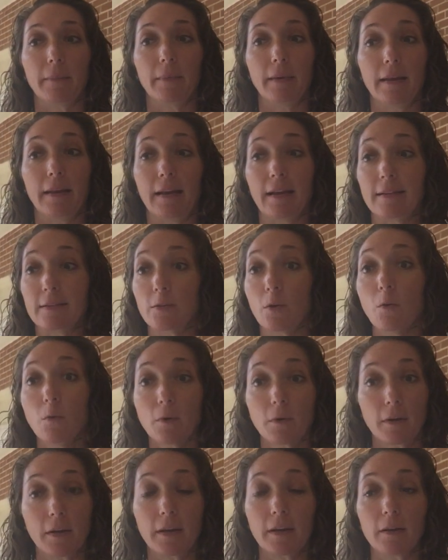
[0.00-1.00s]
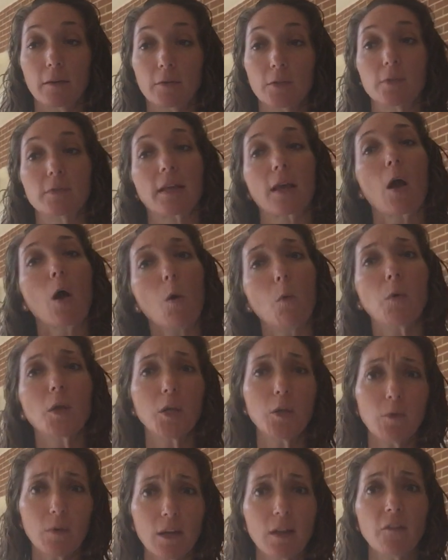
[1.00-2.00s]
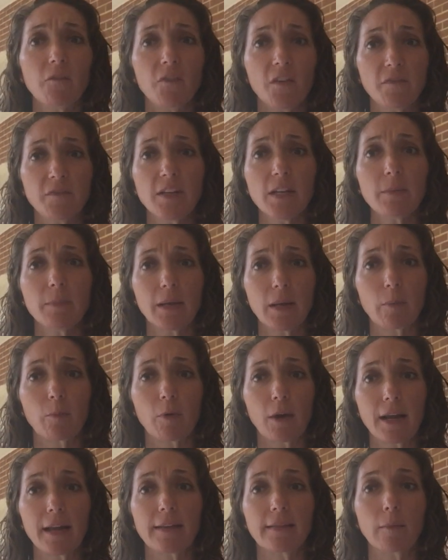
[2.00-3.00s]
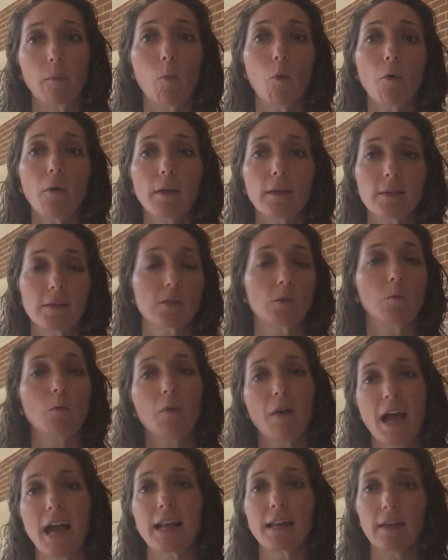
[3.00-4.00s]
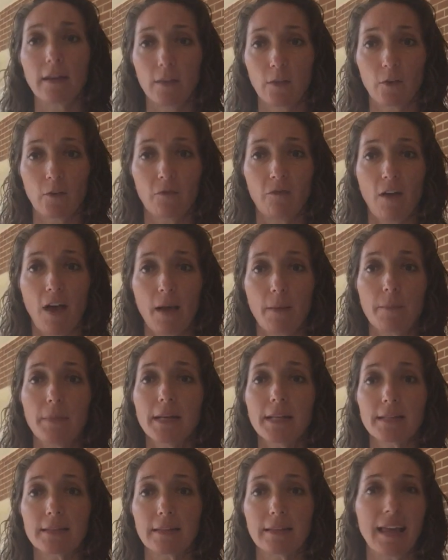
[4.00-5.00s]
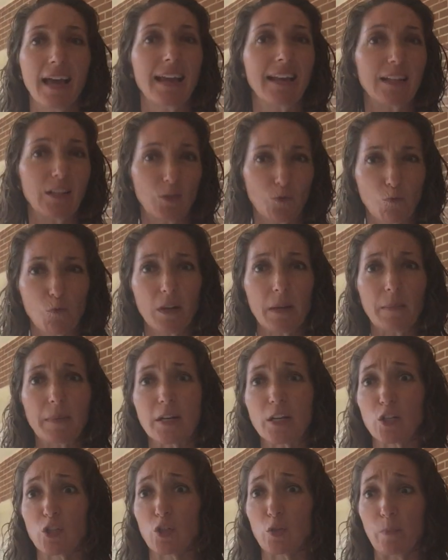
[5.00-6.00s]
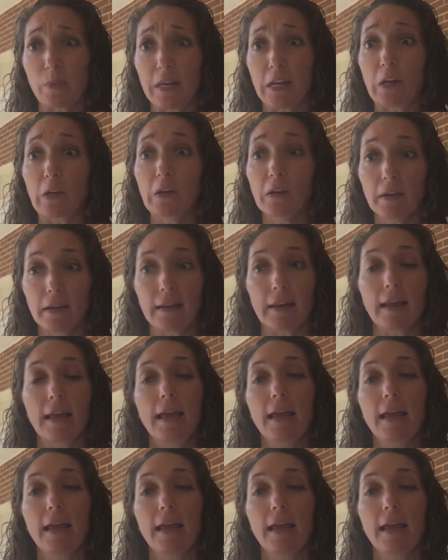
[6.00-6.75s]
And I told her, you know, she's like, oh, well, you get a 15-minute break in the morning, so we'll add another 5 minutes to that, and 20 minutes should be good.